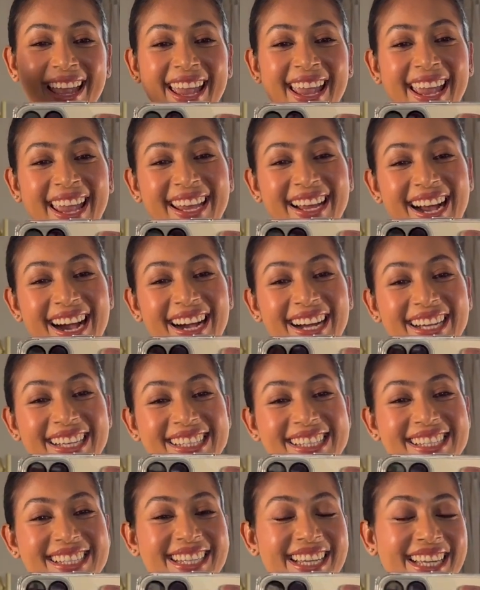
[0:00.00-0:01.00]
Hey
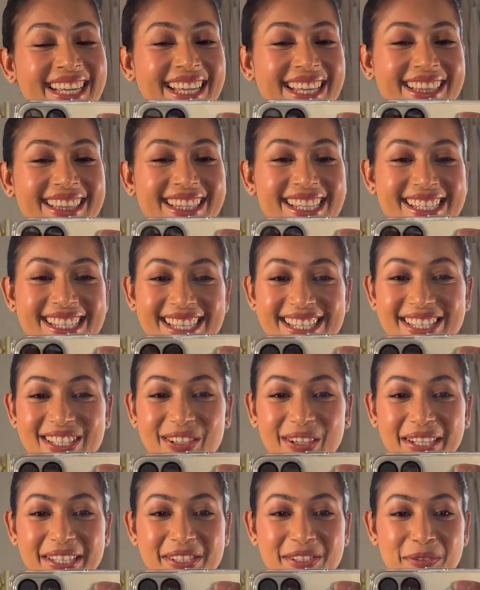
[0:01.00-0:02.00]
guys, this is
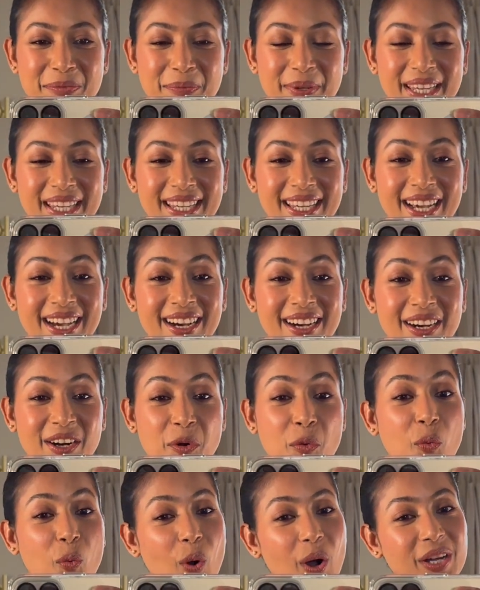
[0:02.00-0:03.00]
going to be a
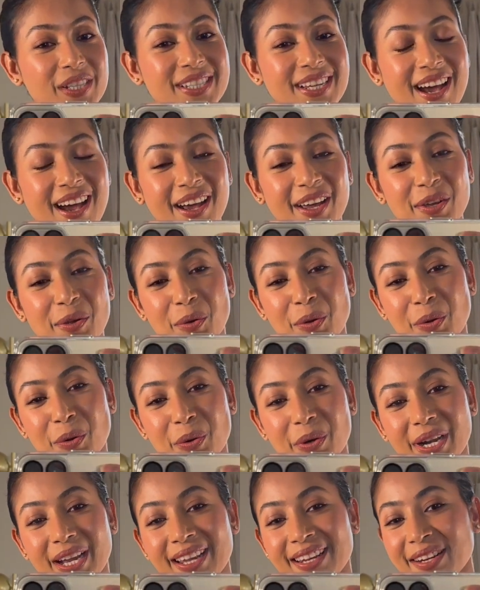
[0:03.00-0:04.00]
what I
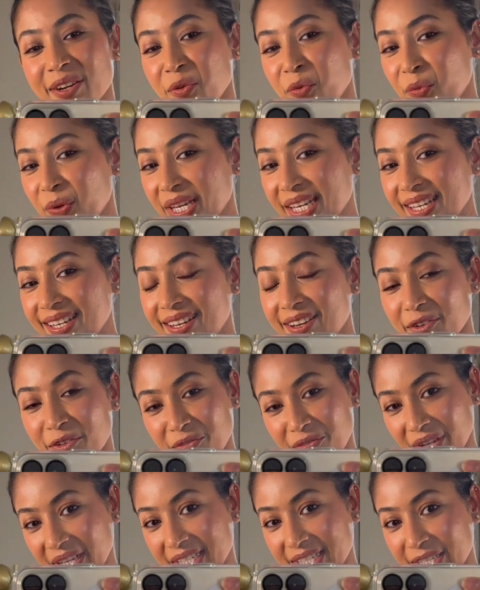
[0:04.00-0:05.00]
wore in a week
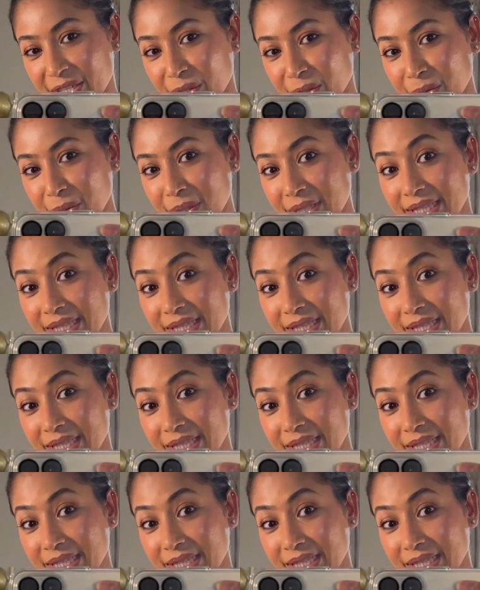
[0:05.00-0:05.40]
video.